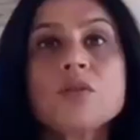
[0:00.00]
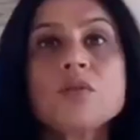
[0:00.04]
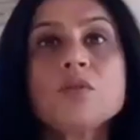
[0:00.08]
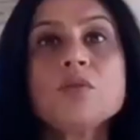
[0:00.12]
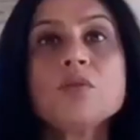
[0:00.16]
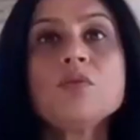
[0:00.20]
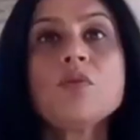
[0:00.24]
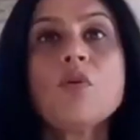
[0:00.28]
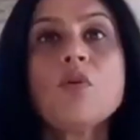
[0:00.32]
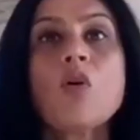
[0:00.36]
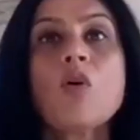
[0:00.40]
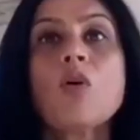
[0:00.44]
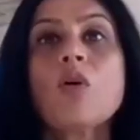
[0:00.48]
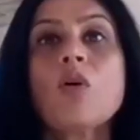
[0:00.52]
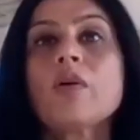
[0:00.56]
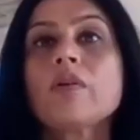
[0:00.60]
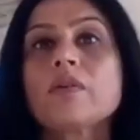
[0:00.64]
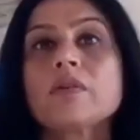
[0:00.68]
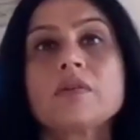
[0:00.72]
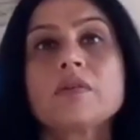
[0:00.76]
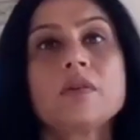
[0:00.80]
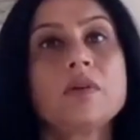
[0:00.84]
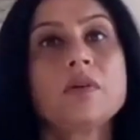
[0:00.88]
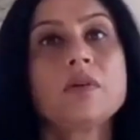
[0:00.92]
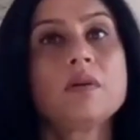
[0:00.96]
you or
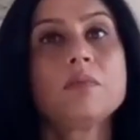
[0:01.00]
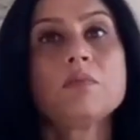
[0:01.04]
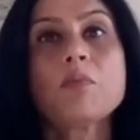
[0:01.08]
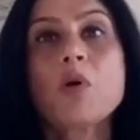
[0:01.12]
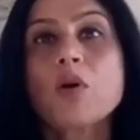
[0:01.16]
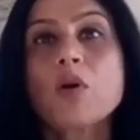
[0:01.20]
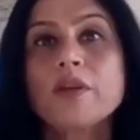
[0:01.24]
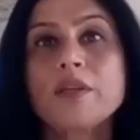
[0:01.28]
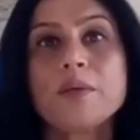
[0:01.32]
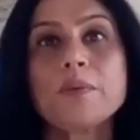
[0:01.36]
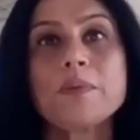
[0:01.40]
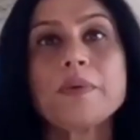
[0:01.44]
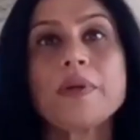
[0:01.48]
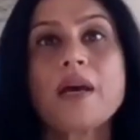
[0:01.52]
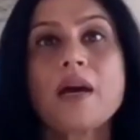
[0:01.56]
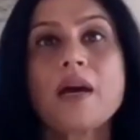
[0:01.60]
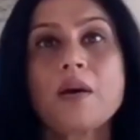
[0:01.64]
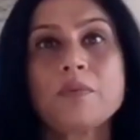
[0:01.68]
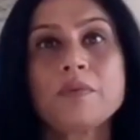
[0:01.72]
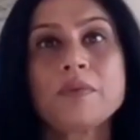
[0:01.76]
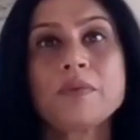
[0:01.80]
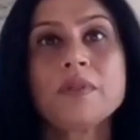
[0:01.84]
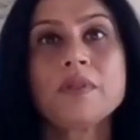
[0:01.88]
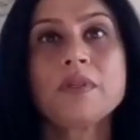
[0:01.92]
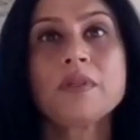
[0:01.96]
bog you
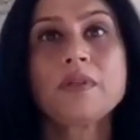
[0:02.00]
down.